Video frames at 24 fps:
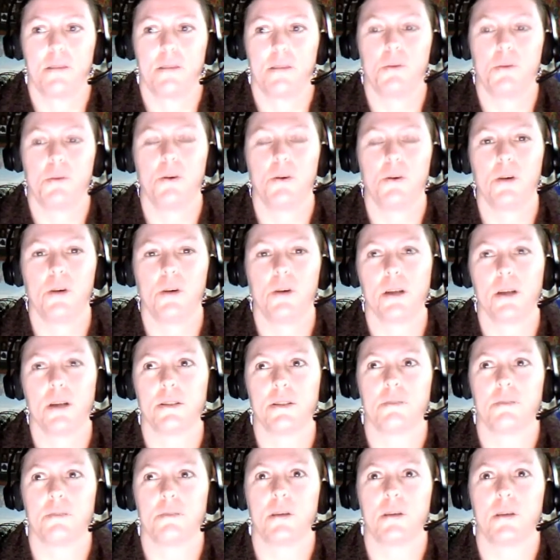Paul goes
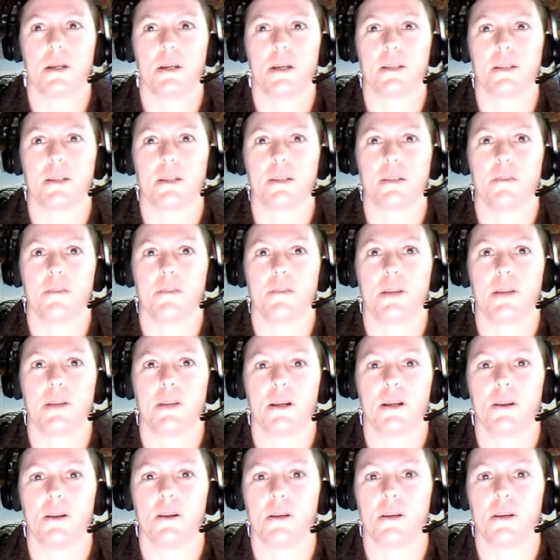to work at 7
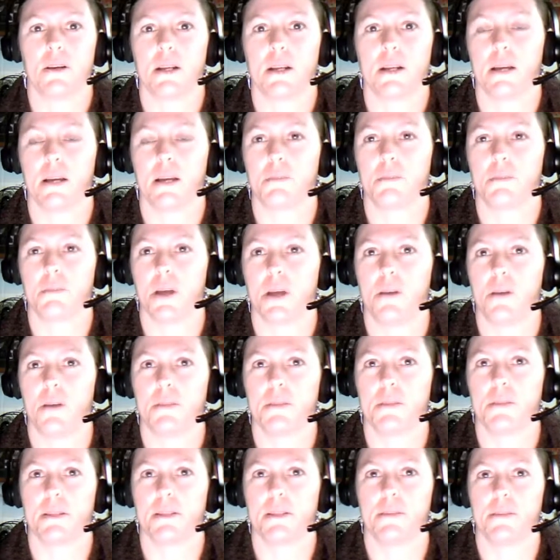o'clock and comes home
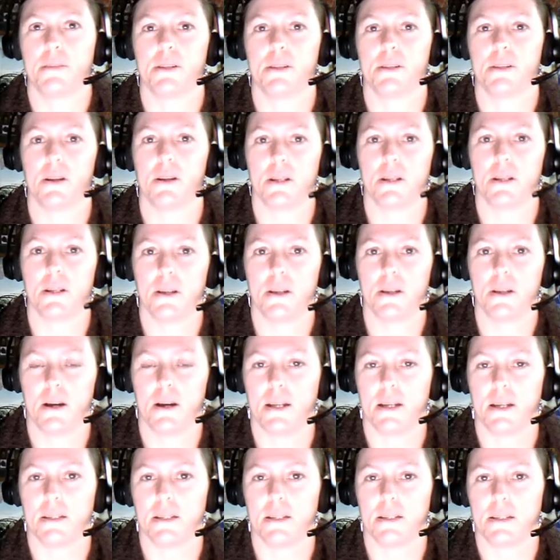at 7 o'clock at
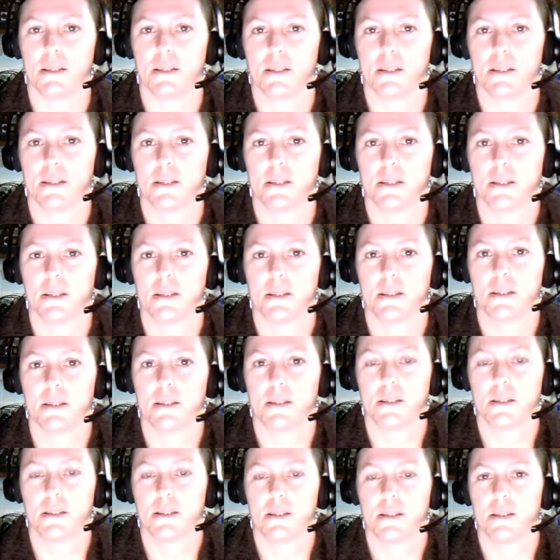night.
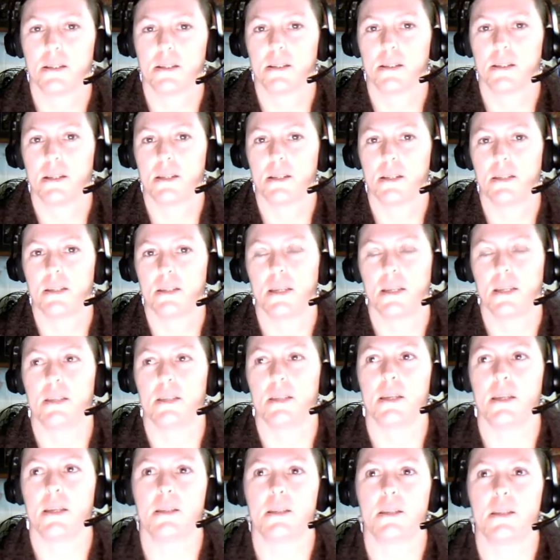Is
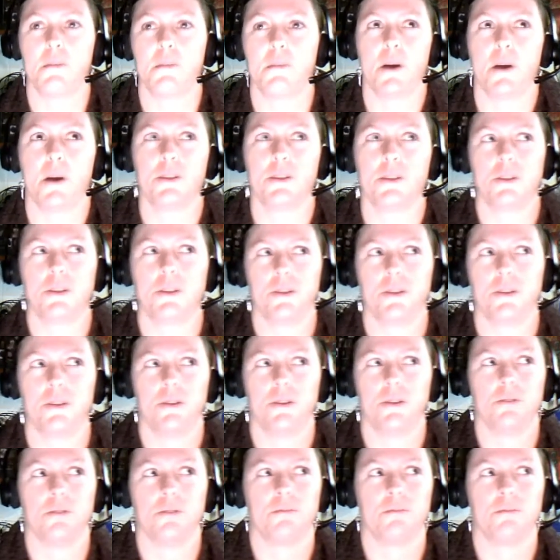he supposed to
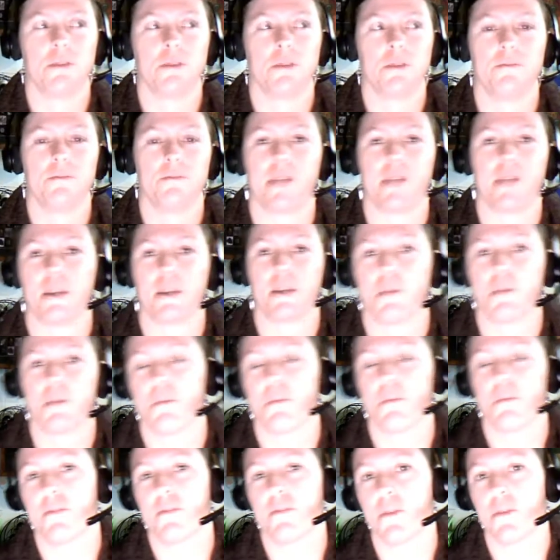do the
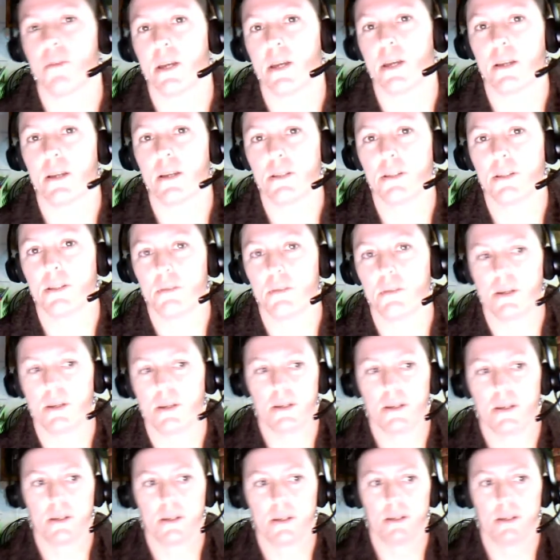vacuuming before he goes to work?
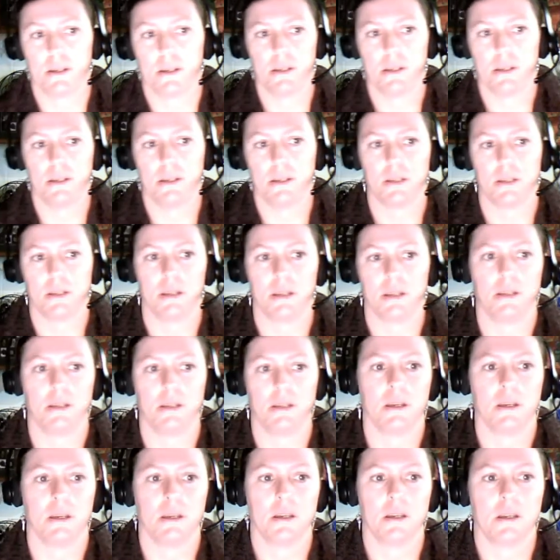Is
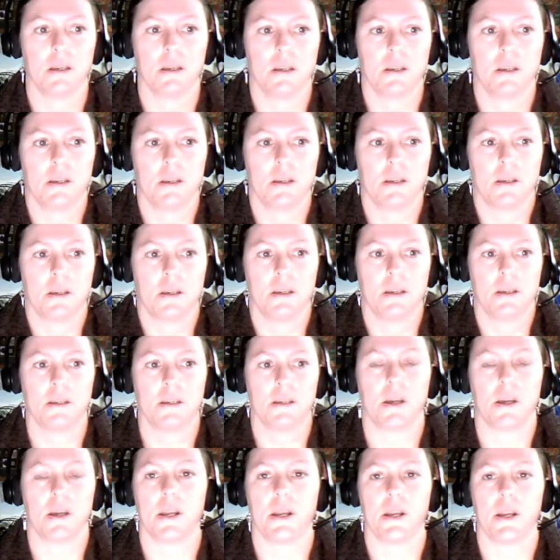he
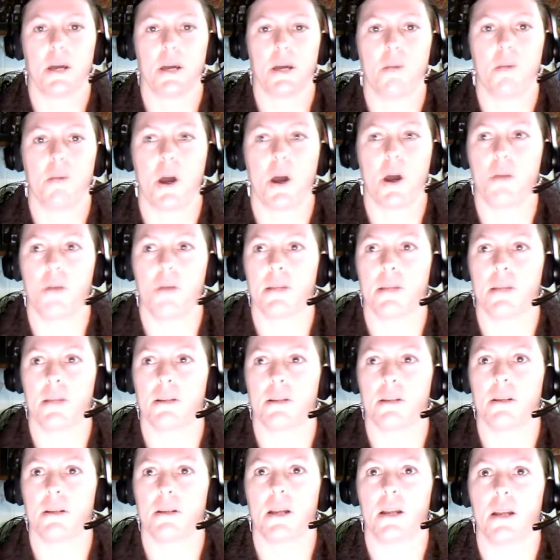going to come home and
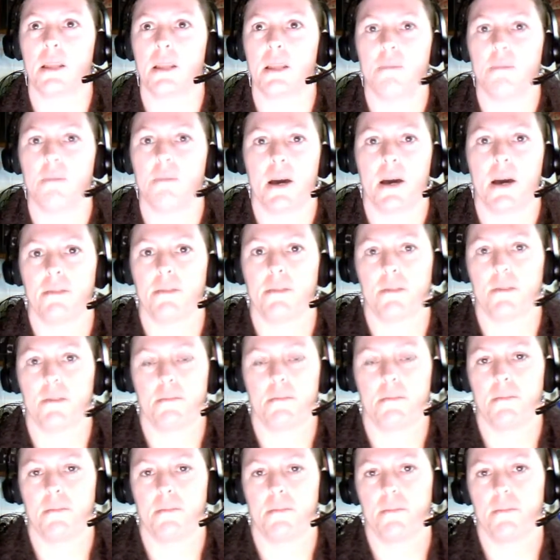clean the bathroom,